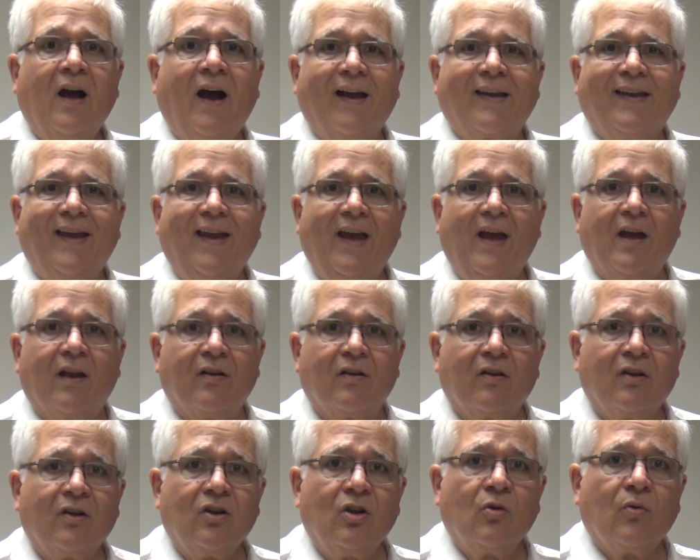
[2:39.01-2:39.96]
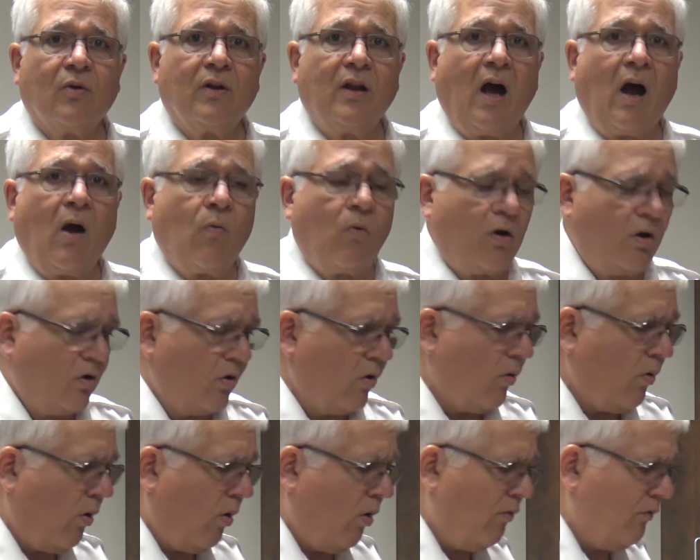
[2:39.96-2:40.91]
Again, you would not want to
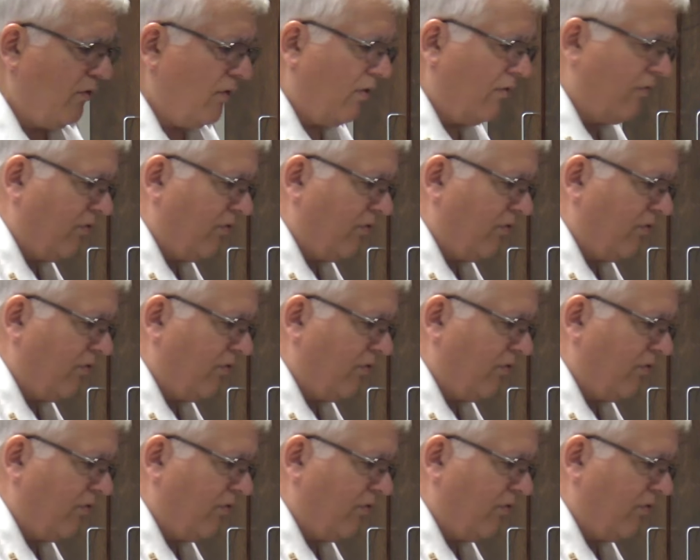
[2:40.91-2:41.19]
go over the